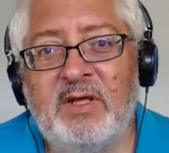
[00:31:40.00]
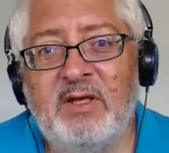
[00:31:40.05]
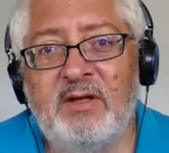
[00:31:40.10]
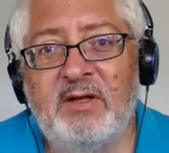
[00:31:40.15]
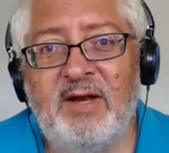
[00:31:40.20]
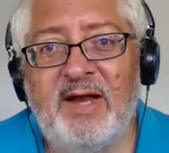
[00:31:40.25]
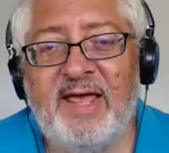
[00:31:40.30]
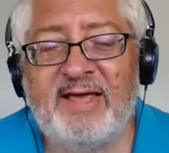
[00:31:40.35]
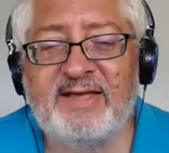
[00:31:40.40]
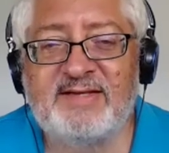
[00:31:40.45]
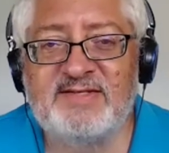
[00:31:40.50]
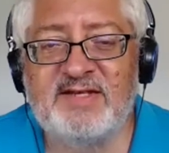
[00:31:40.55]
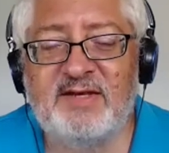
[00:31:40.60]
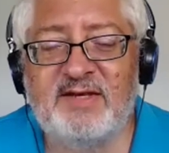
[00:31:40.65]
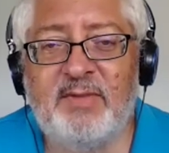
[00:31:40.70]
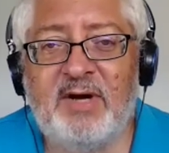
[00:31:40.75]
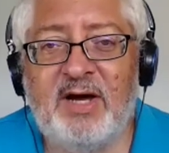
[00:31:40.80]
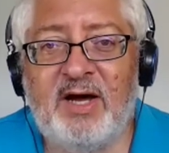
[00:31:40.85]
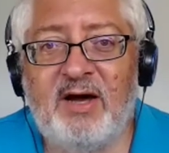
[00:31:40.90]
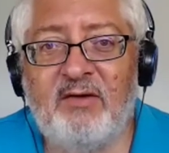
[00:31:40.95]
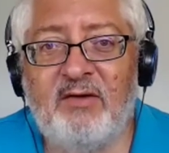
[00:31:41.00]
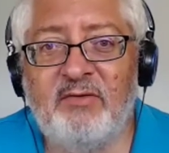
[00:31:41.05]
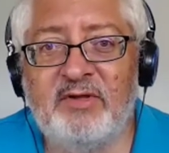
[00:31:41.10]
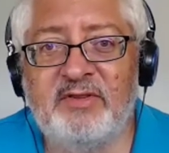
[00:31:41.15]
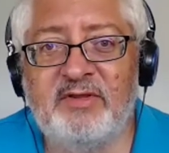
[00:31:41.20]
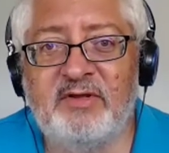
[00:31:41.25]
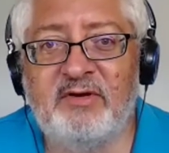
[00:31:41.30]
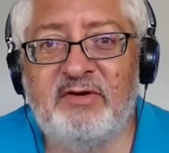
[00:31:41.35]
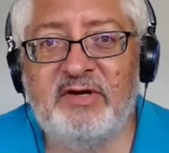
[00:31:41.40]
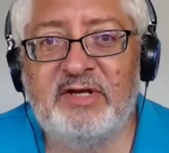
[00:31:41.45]
lacks somehow a
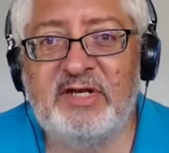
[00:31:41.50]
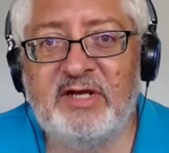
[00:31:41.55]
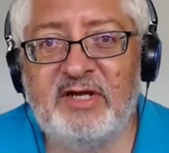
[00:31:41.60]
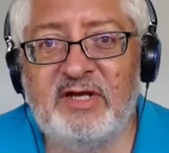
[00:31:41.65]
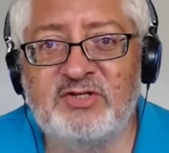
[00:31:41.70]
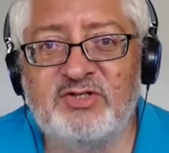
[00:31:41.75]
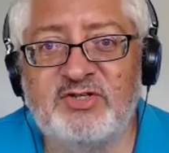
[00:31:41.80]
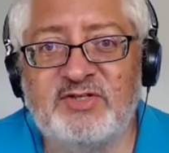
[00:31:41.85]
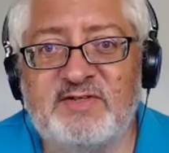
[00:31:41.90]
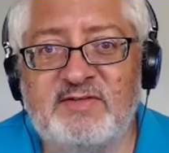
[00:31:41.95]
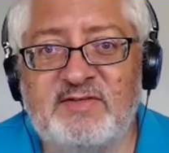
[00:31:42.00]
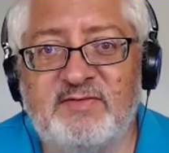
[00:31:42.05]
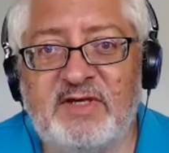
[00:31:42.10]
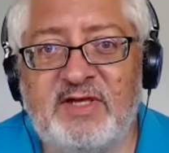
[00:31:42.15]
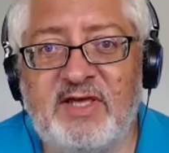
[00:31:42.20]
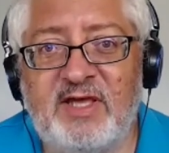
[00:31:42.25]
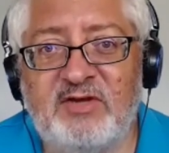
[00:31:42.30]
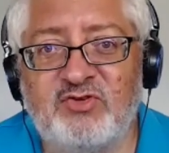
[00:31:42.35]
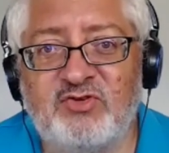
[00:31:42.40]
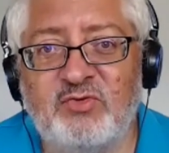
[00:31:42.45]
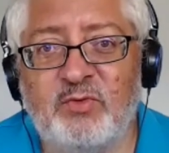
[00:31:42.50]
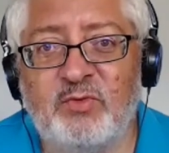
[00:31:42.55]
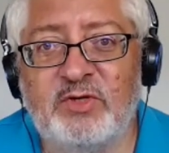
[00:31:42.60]
theoretical justification.